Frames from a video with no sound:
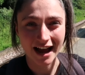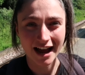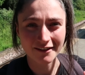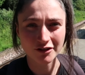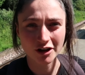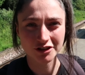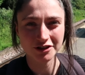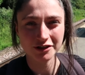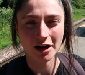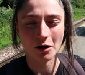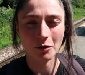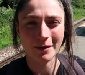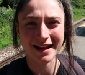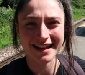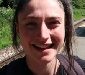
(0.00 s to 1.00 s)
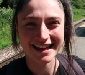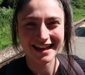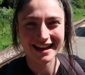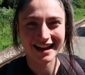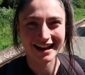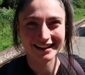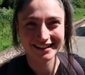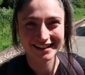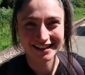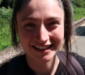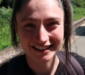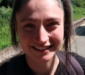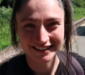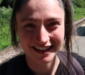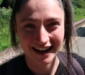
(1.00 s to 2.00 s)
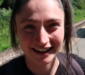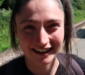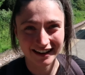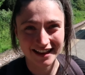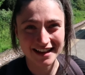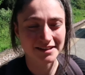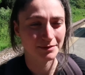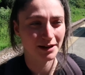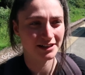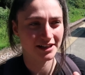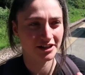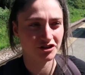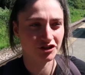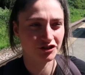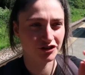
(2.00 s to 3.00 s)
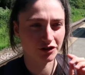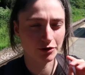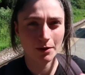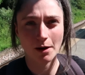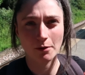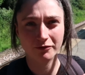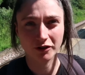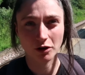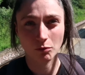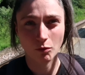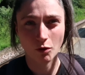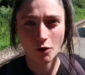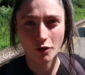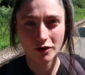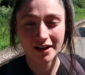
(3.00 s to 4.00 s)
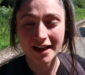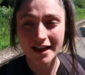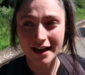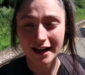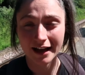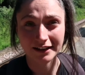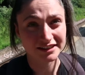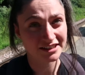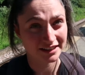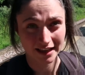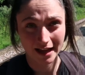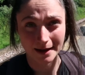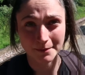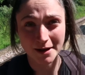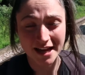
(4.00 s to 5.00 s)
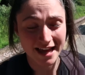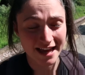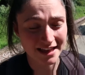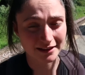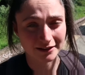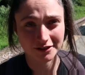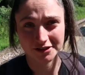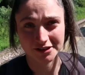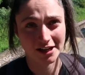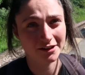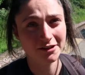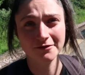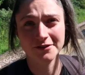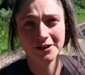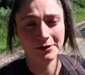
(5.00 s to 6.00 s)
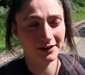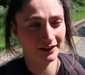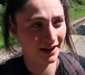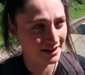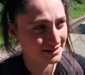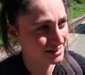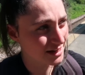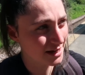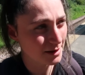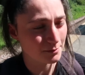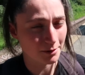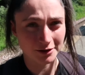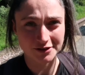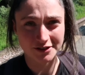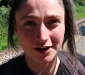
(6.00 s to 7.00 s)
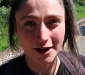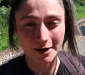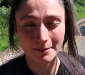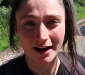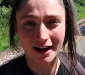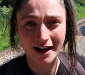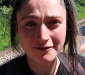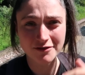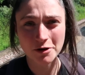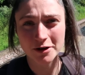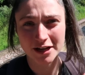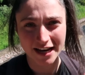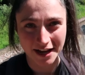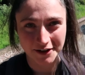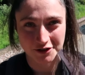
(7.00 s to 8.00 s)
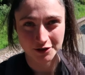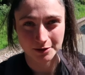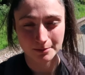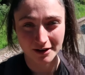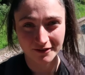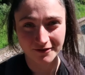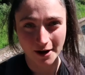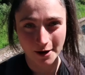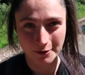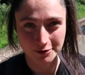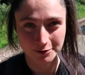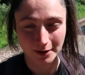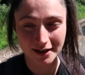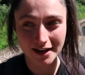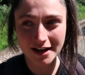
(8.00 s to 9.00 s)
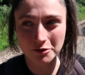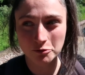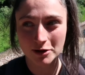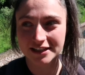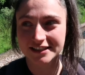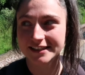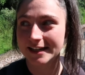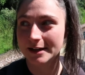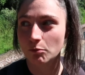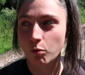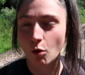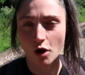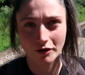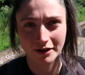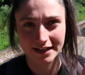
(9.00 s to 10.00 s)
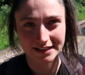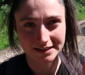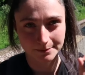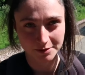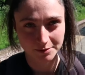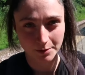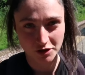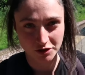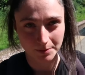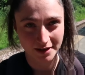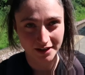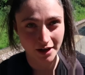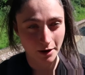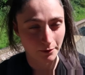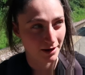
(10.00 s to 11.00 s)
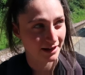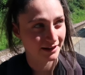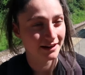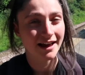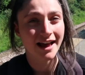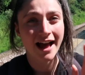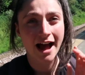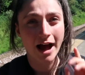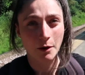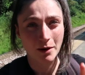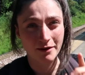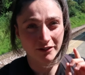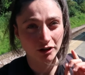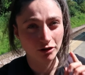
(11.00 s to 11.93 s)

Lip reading: I've got a 2-hour wait here at Kildale, and it is my intention to go out for a walk and climb a hill because I love doing that, but I have no connection on my phone, so I can't quite see where it is I'm supposed to be going. However,